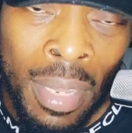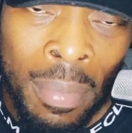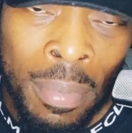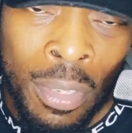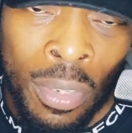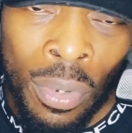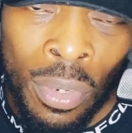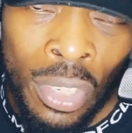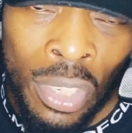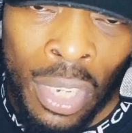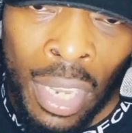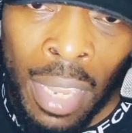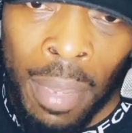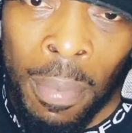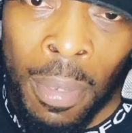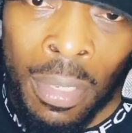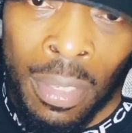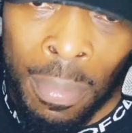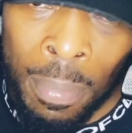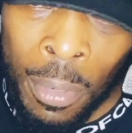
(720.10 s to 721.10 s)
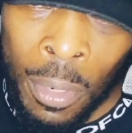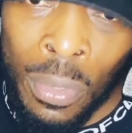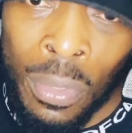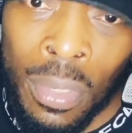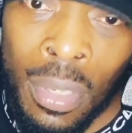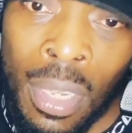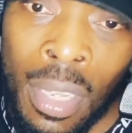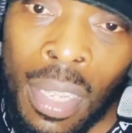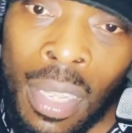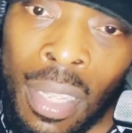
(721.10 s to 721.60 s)
keeps you in shape, I
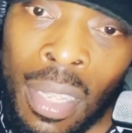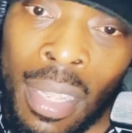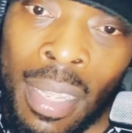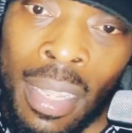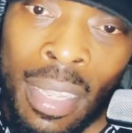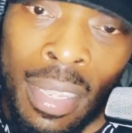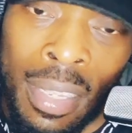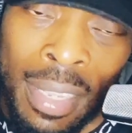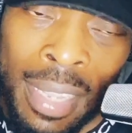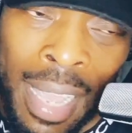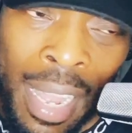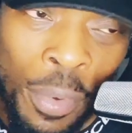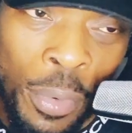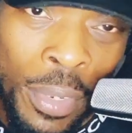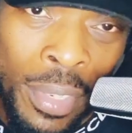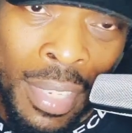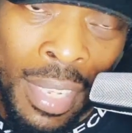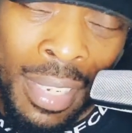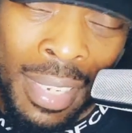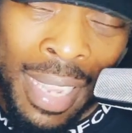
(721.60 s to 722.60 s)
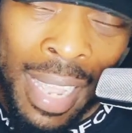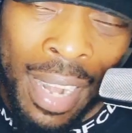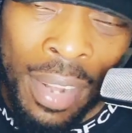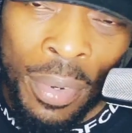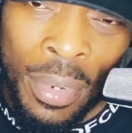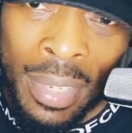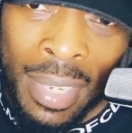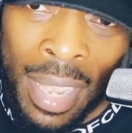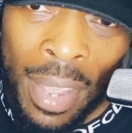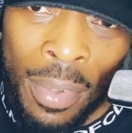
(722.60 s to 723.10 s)
suppose. Calories in,
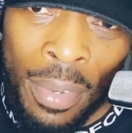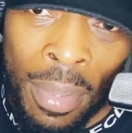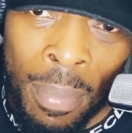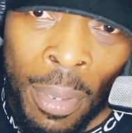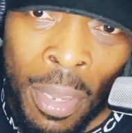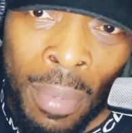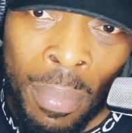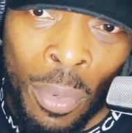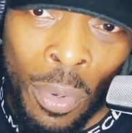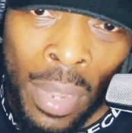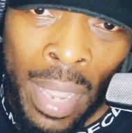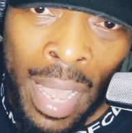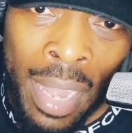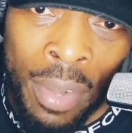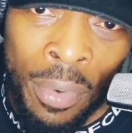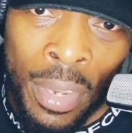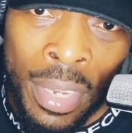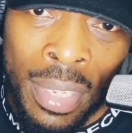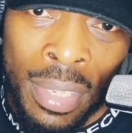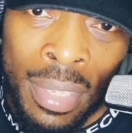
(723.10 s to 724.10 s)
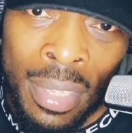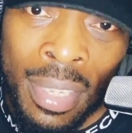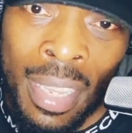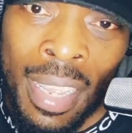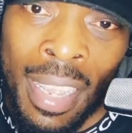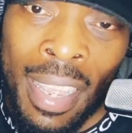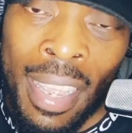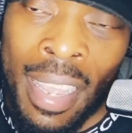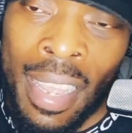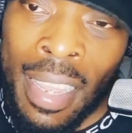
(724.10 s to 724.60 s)
calories out. You burn more calories
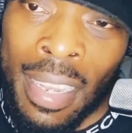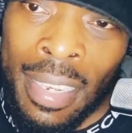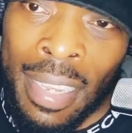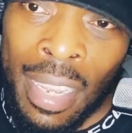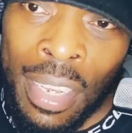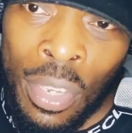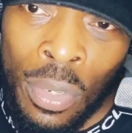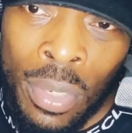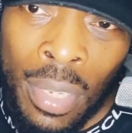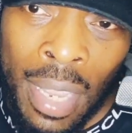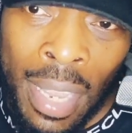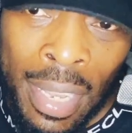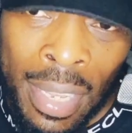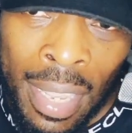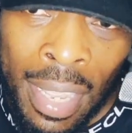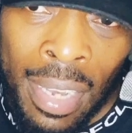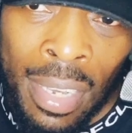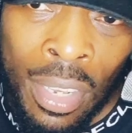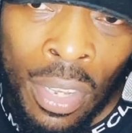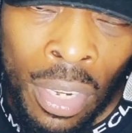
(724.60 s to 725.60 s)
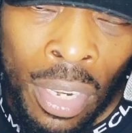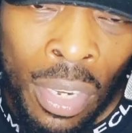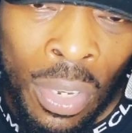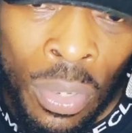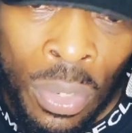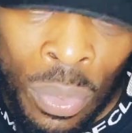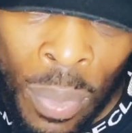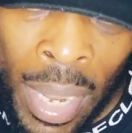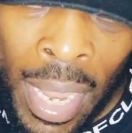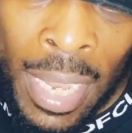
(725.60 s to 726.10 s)
than you take in. You're going to
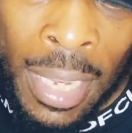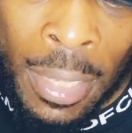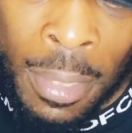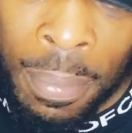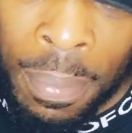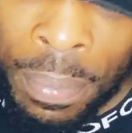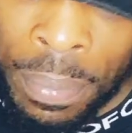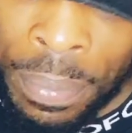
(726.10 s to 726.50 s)
lose weight.